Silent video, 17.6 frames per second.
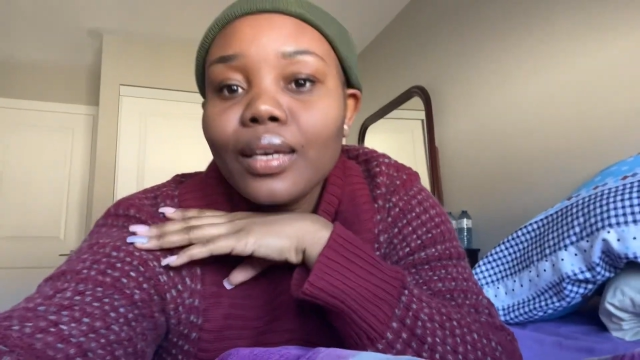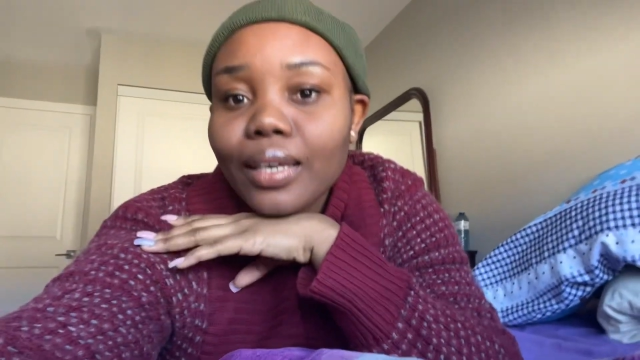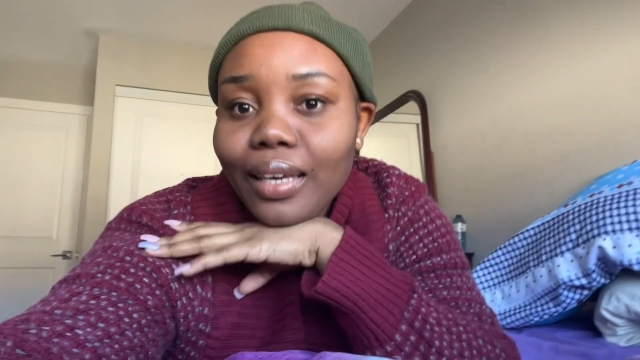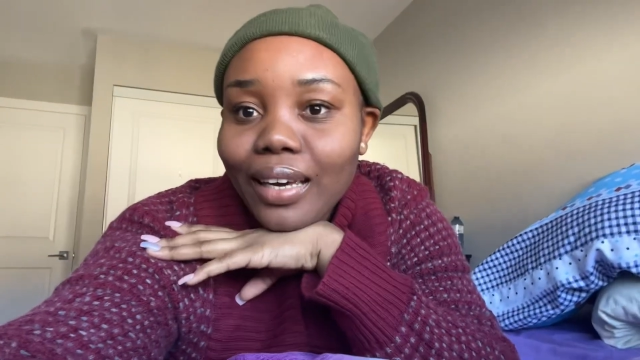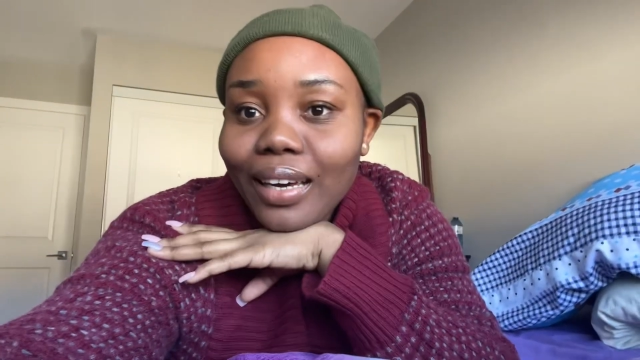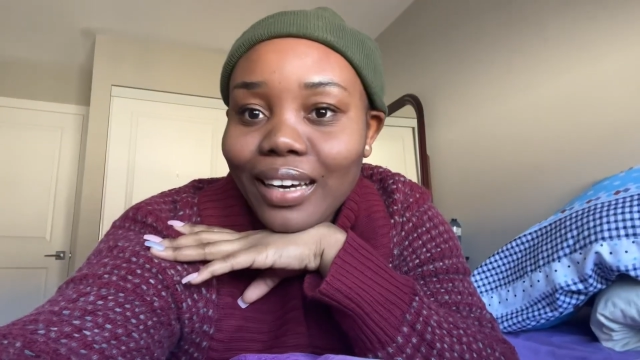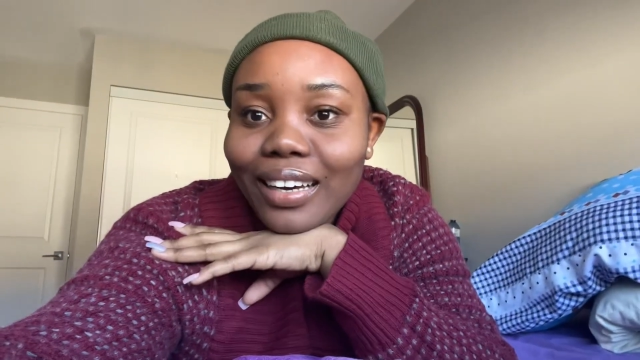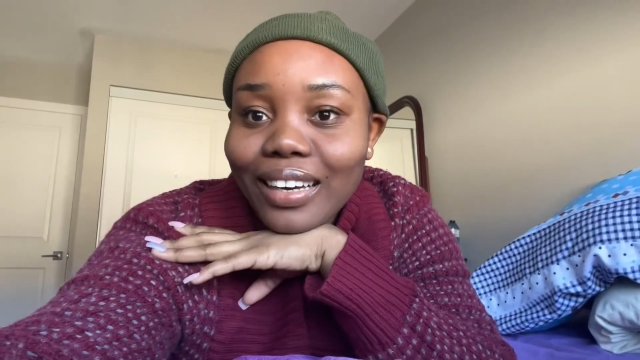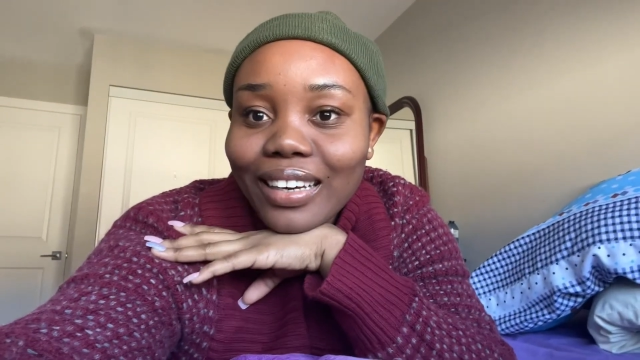
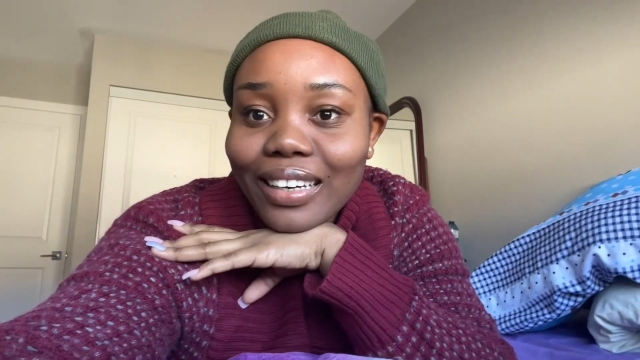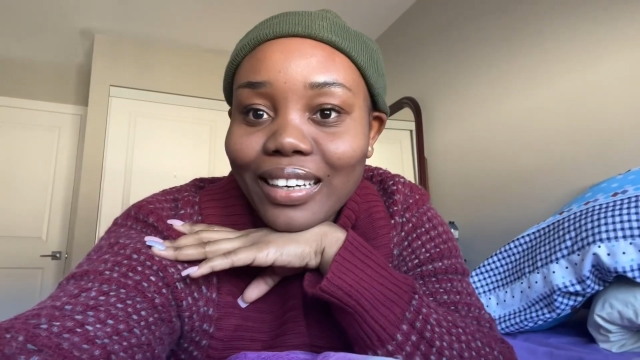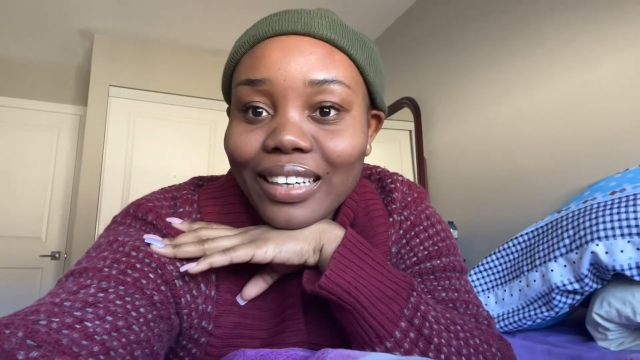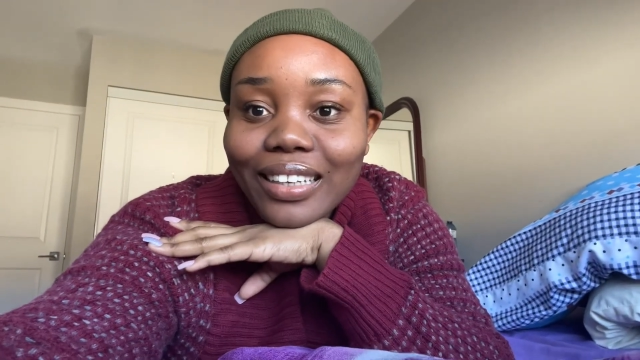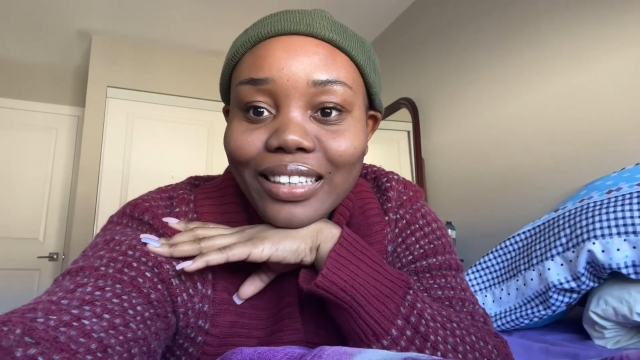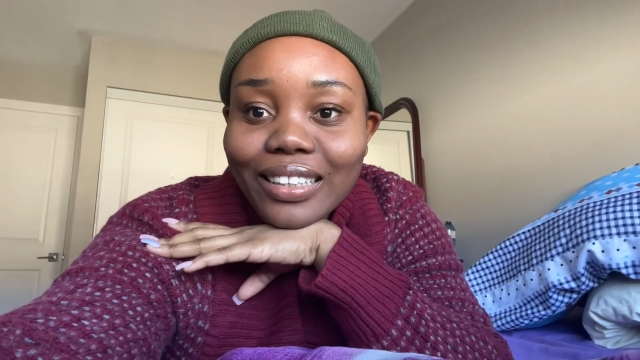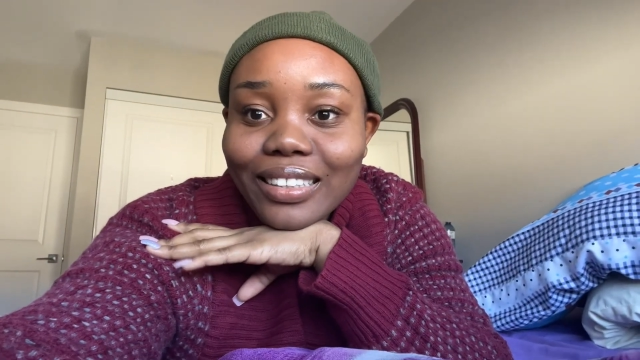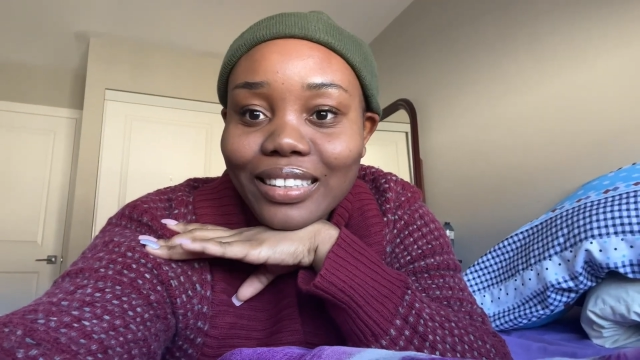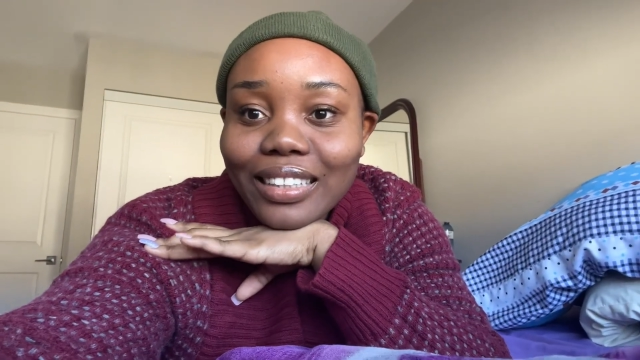yeah
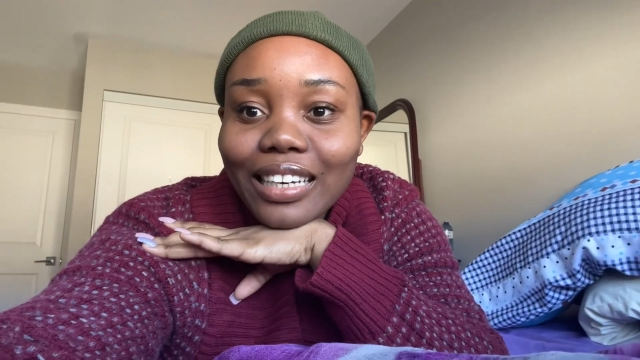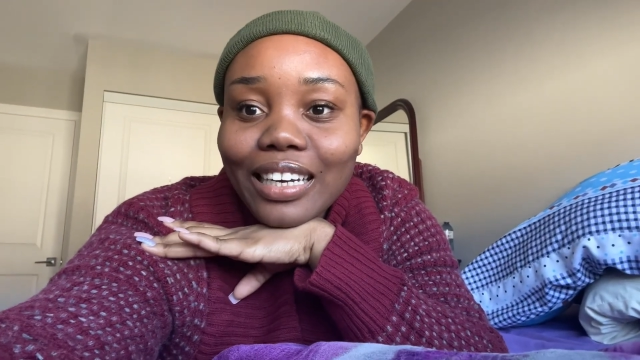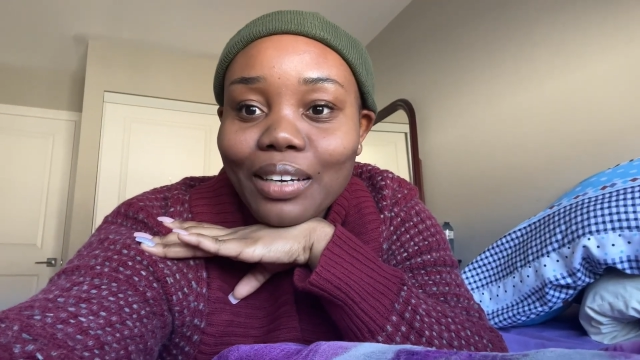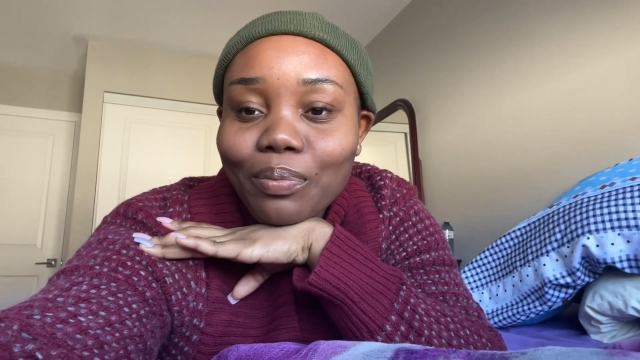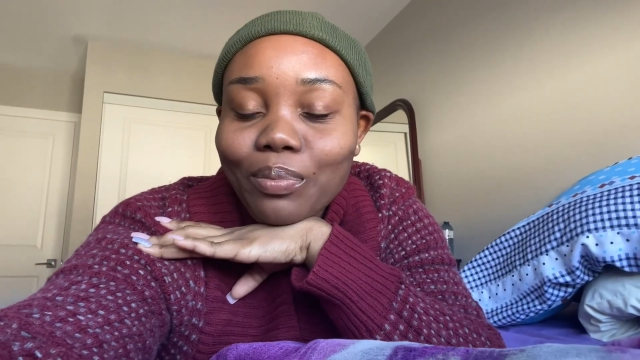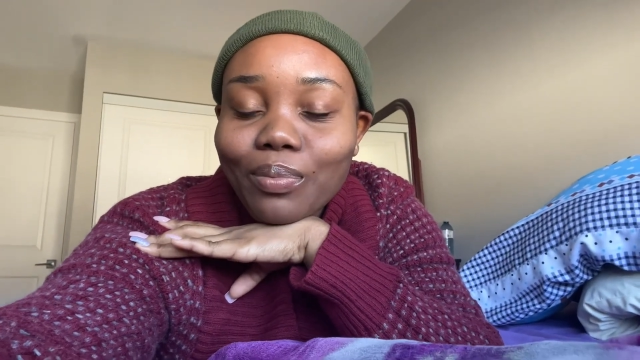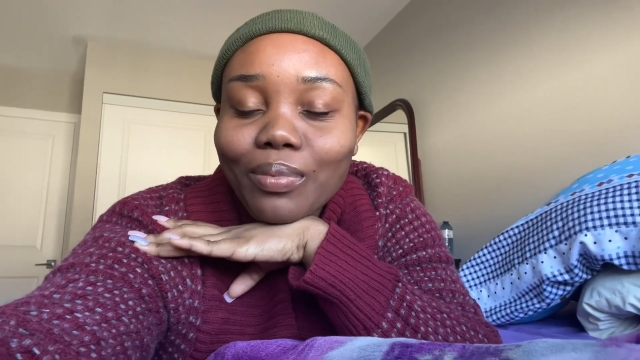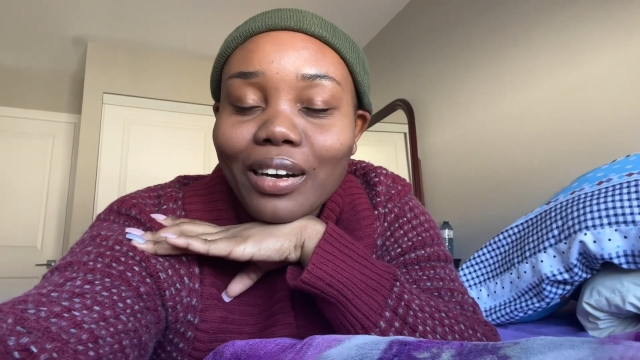guys, i